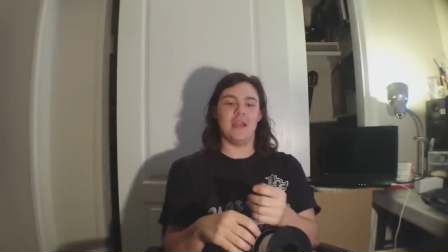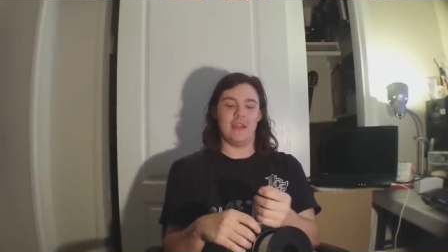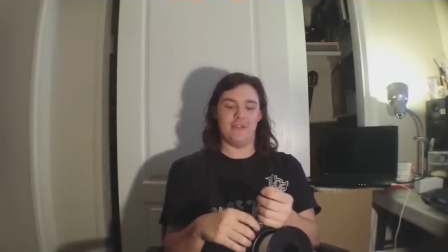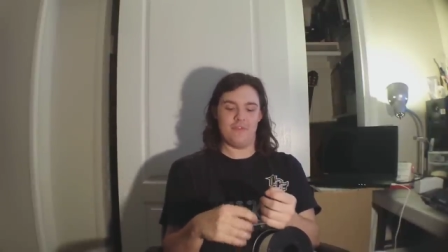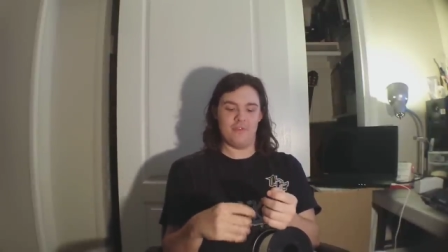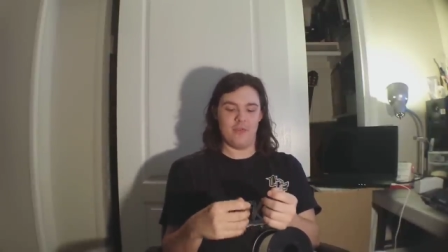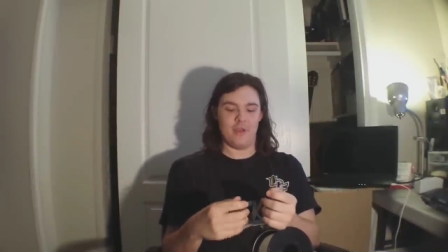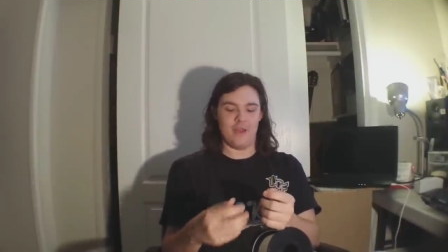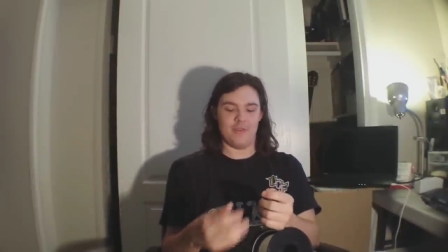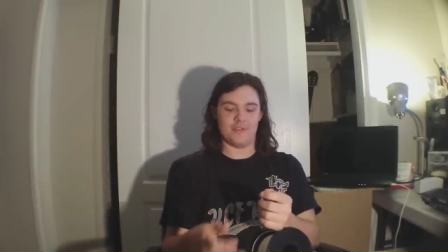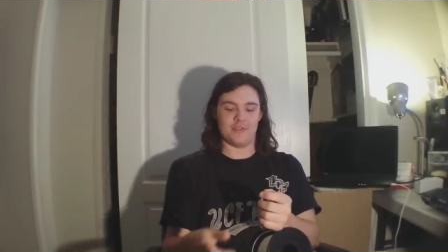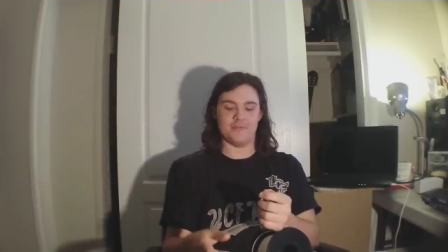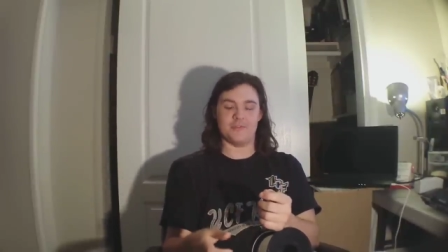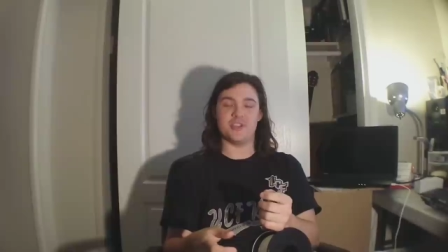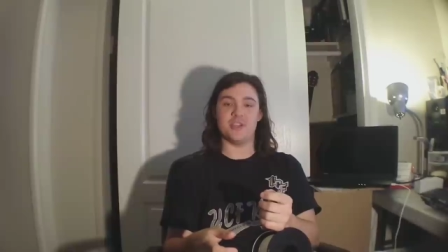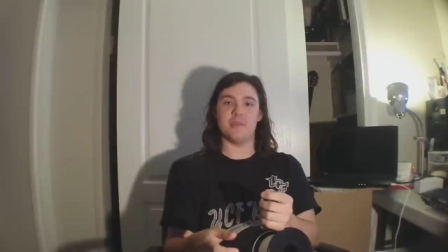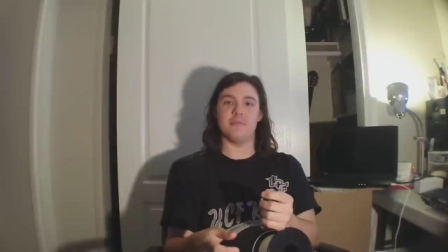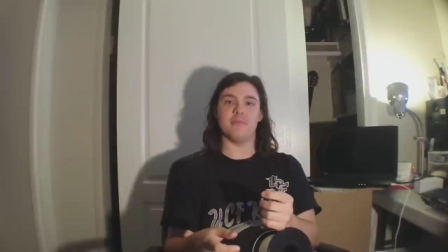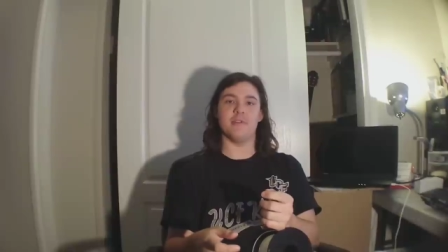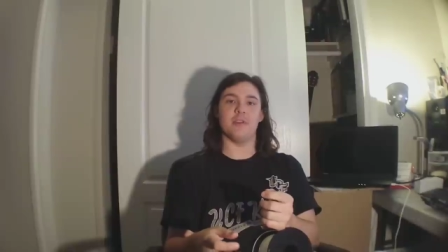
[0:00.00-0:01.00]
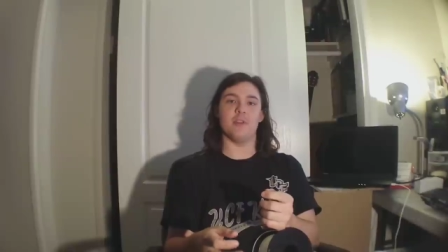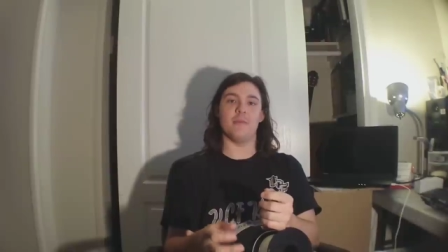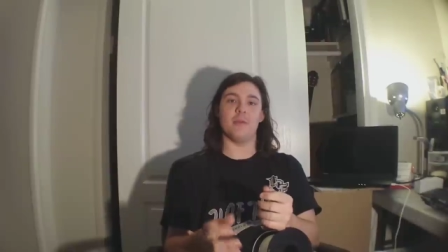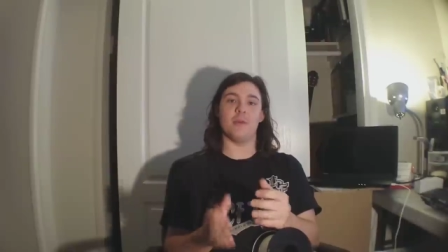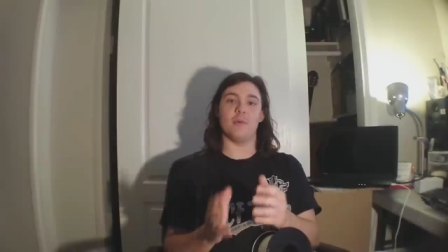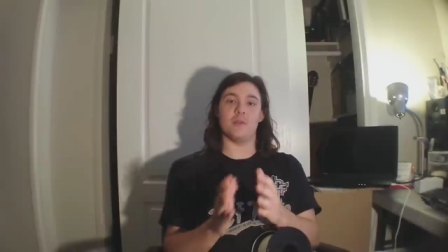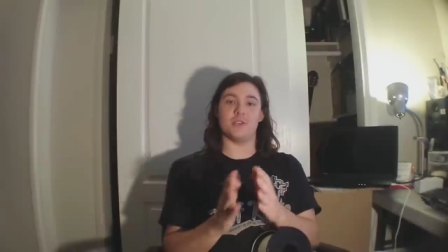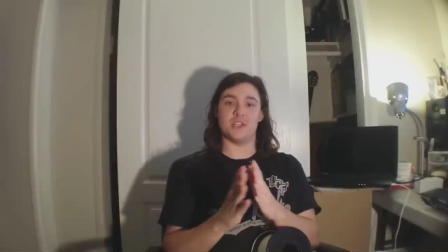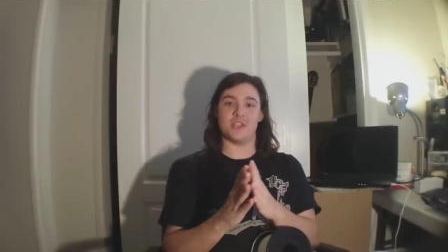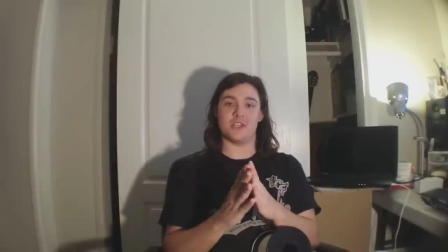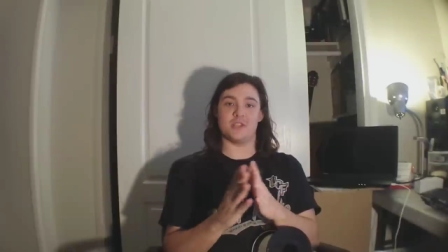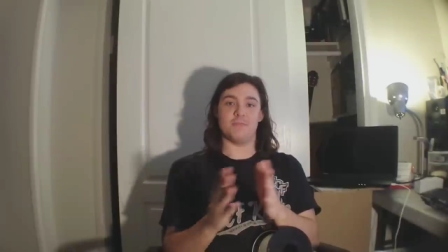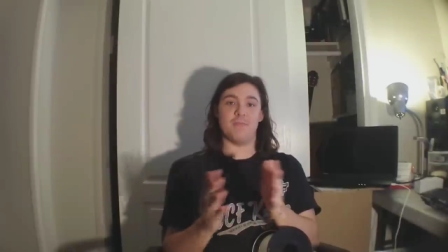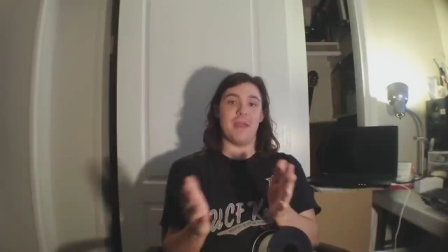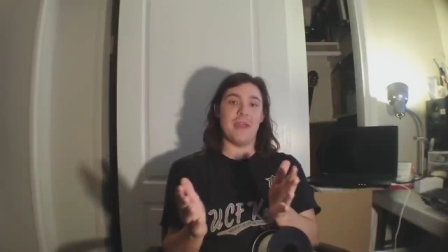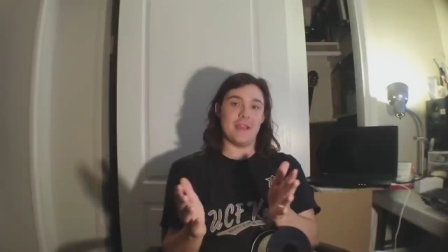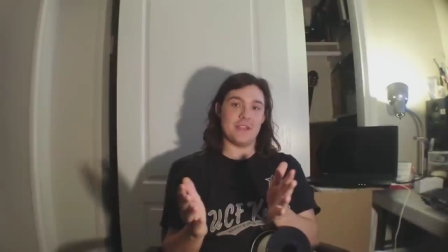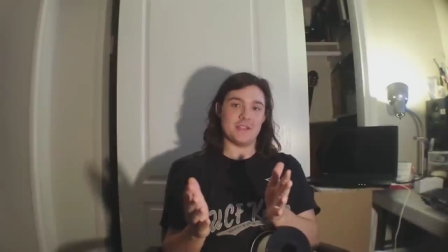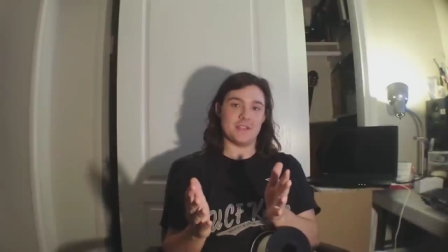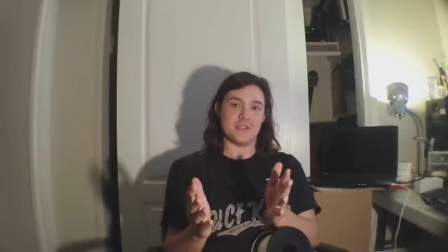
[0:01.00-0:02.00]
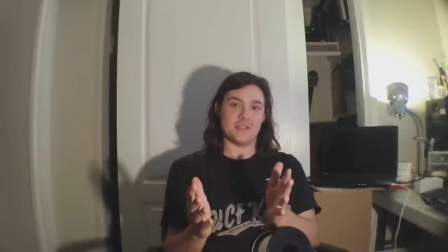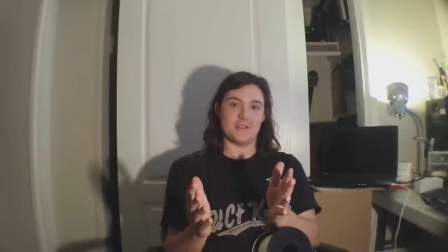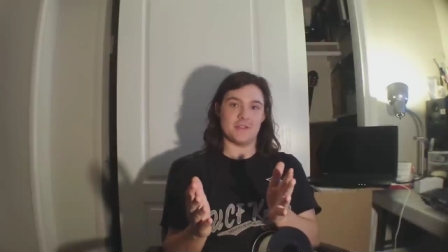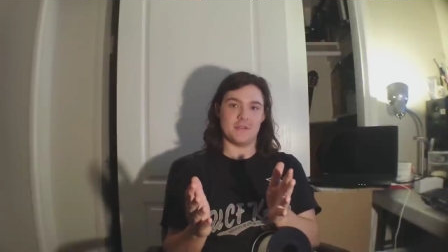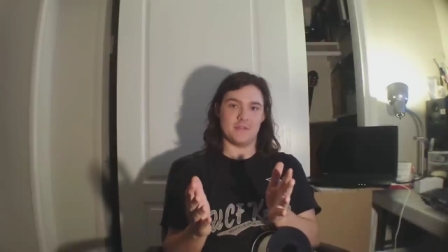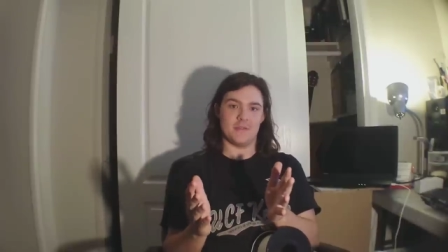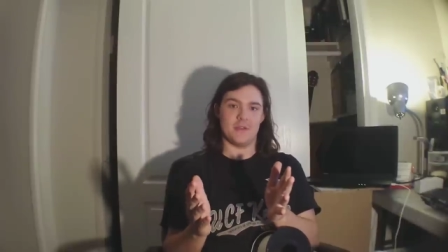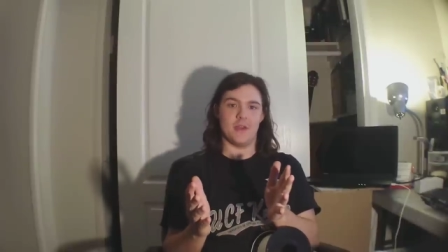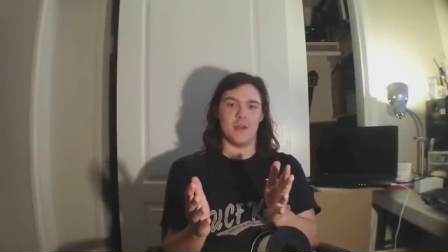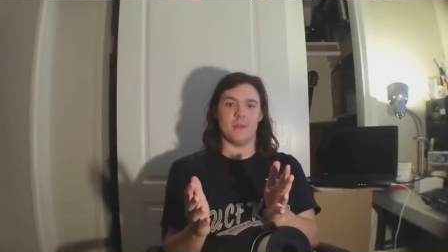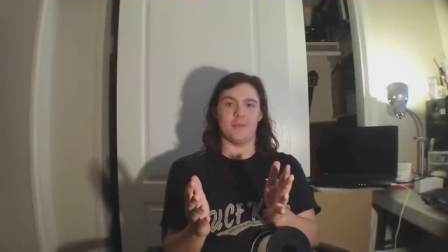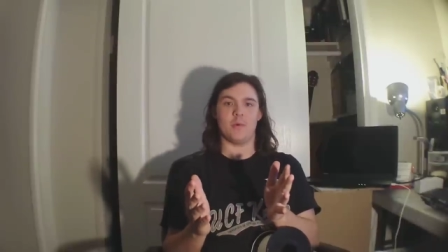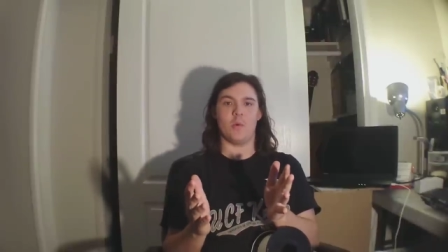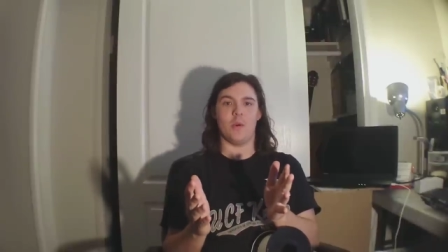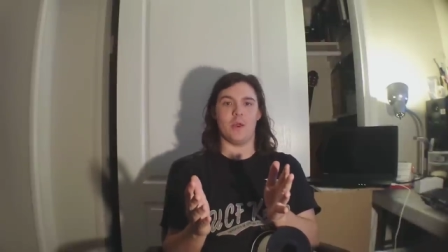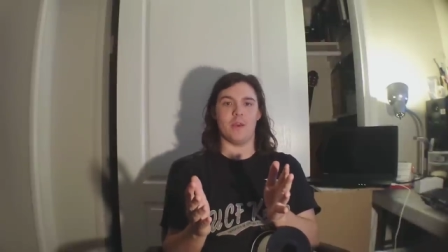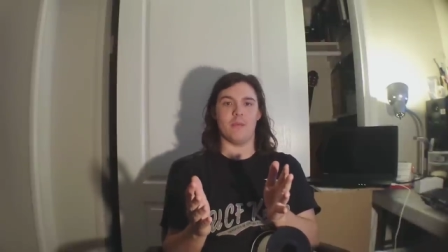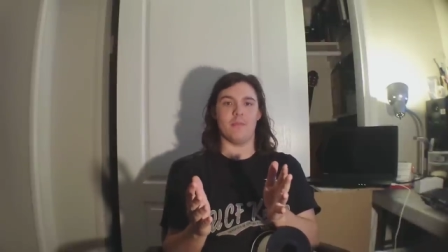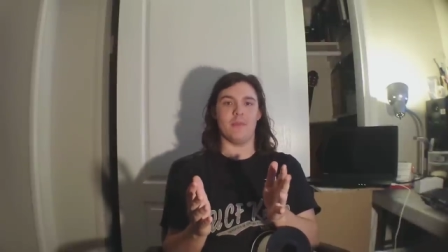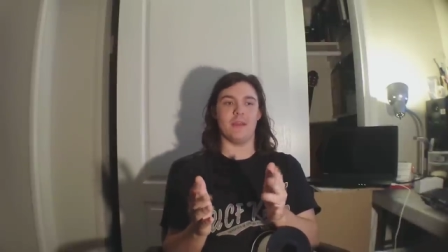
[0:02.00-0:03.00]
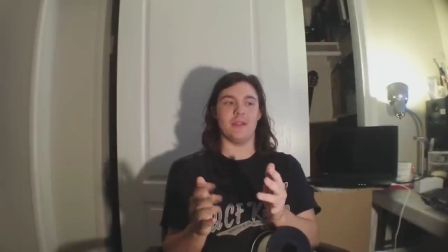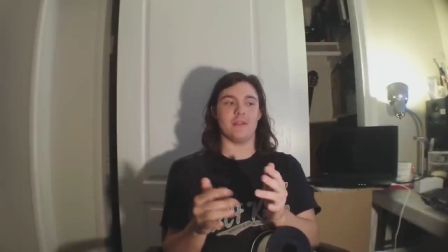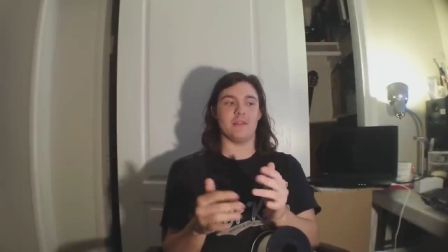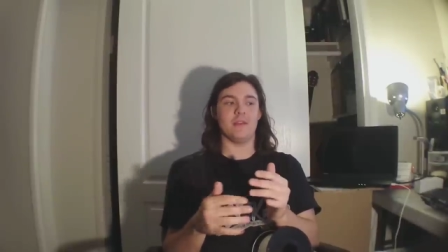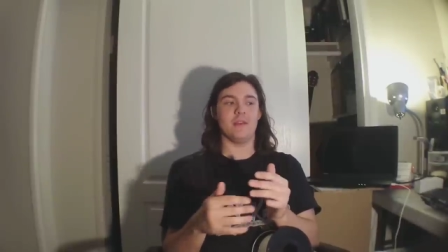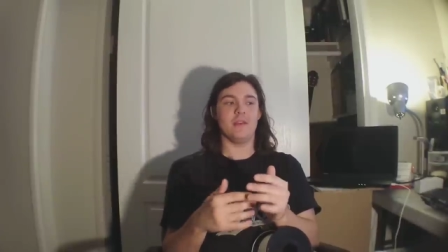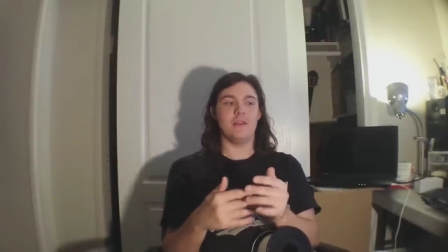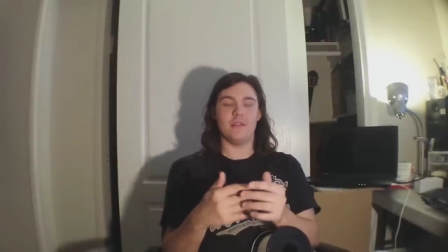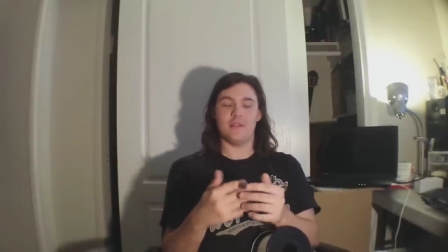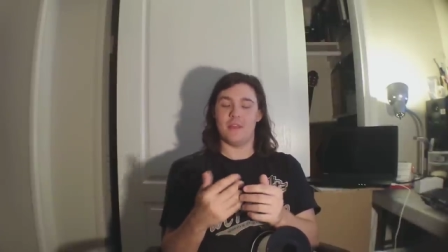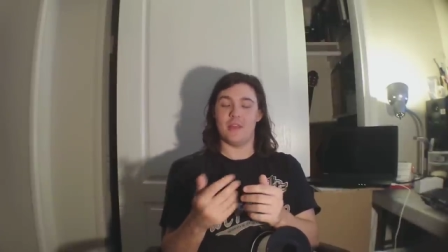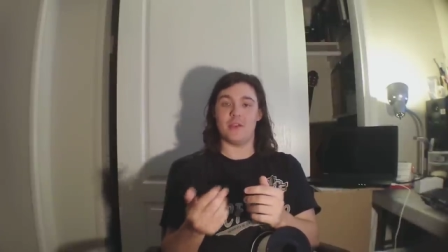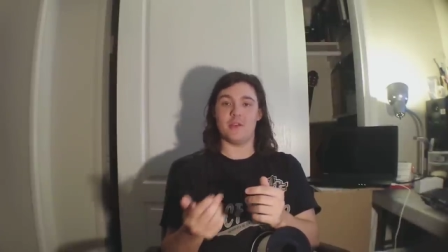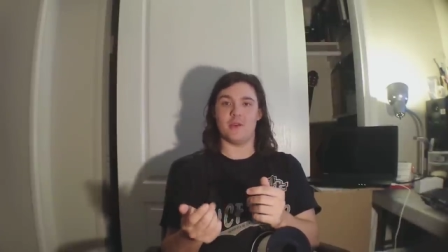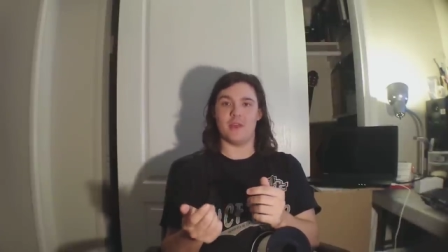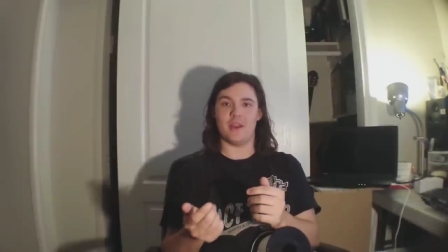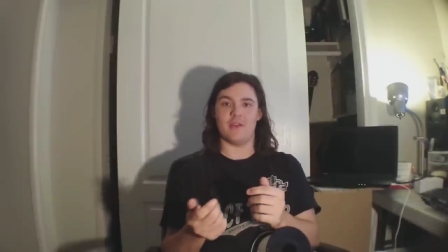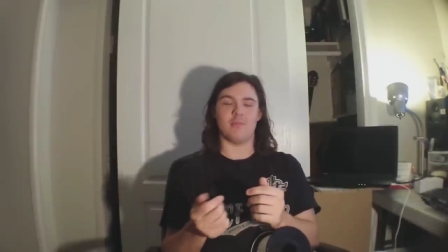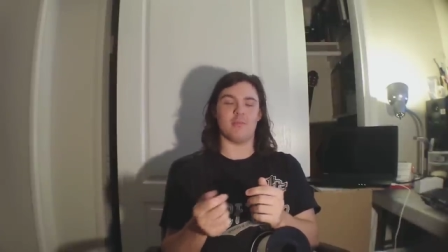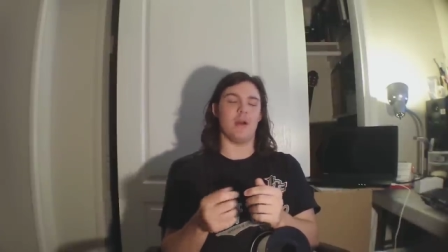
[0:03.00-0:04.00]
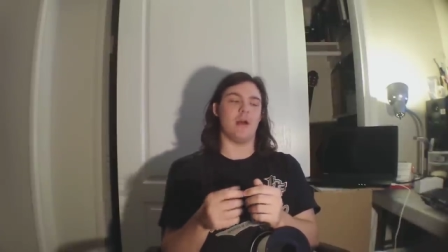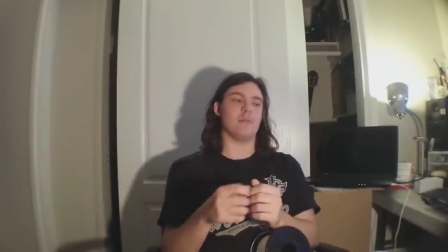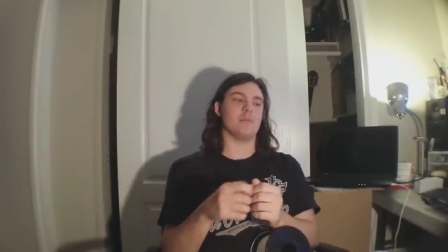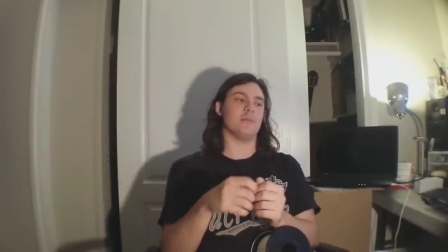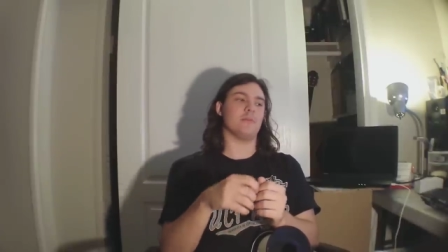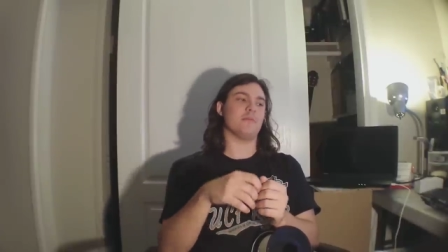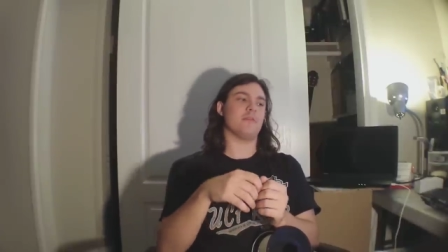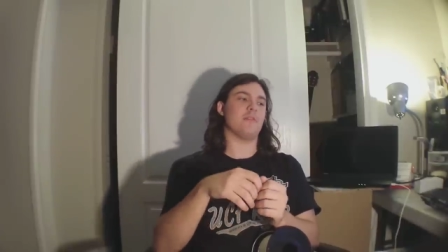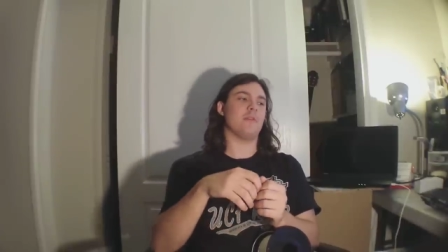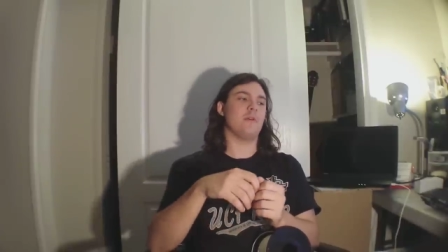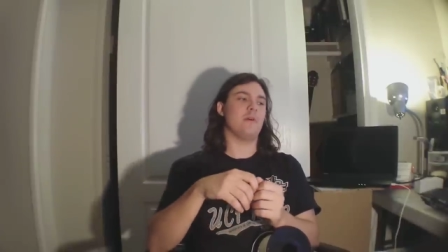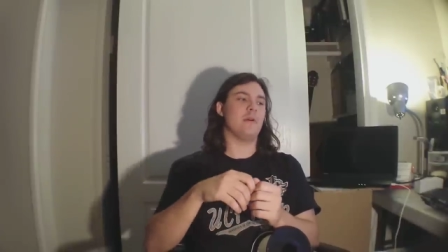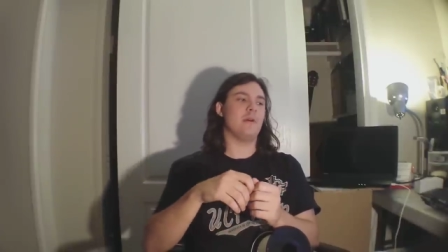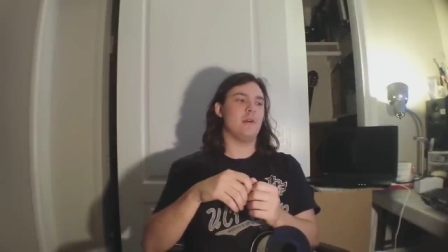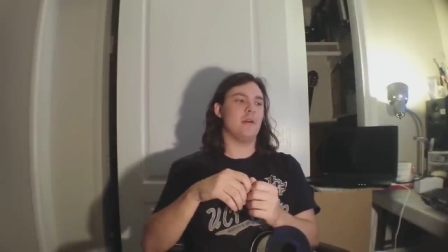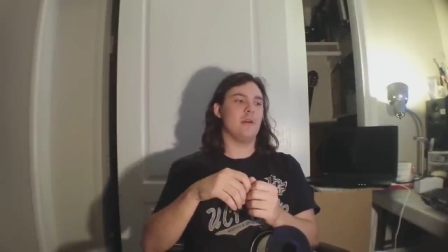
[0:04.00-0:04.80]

If you have some cheap filament which expands um, quite a bit, then you can have problems.